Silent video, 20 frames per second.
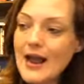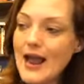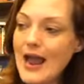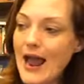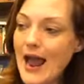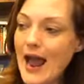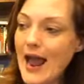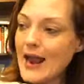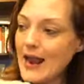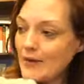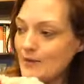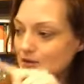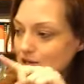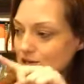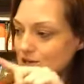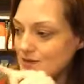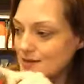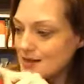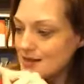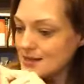And I would
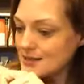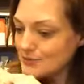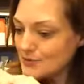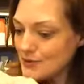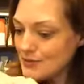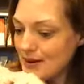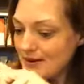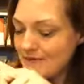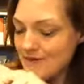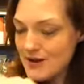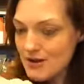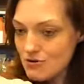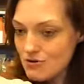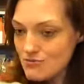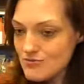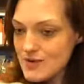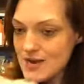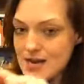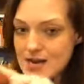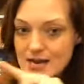do this with my finger,
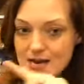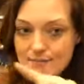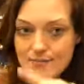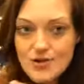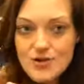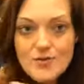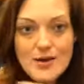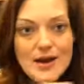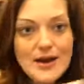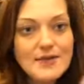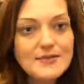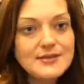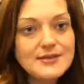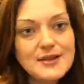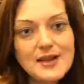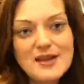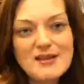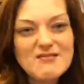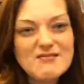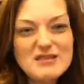red, blue, and I was
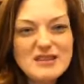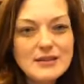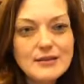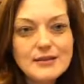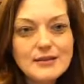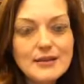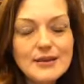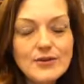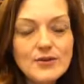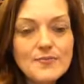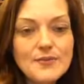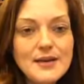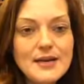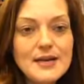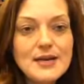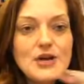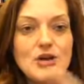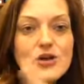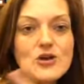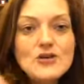like little
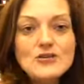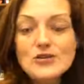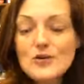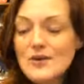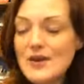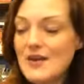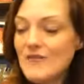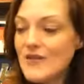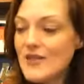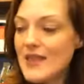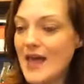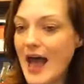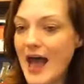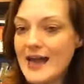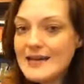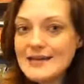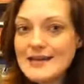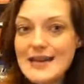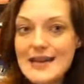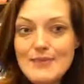bitty. So even
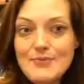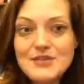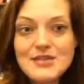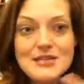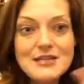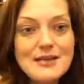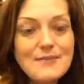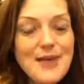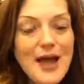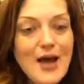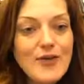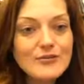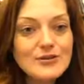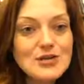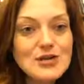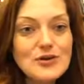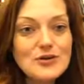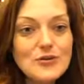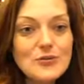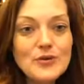that, teaching them how
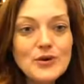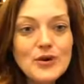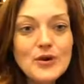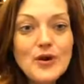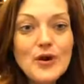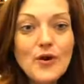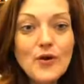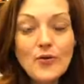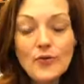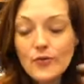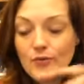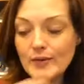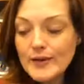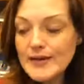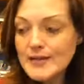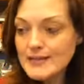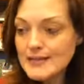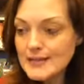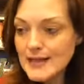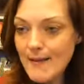to
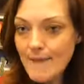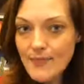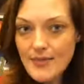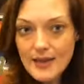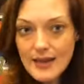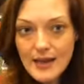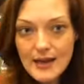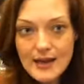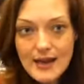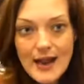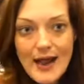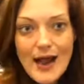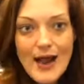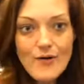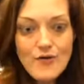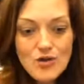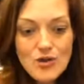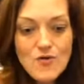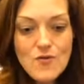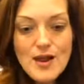read something,
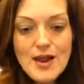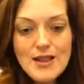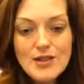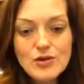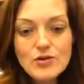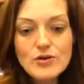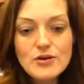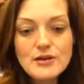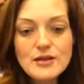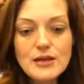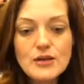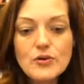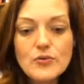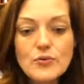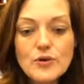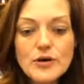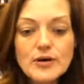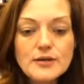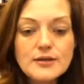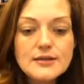you can learn little
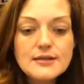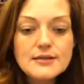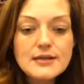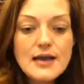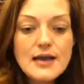words.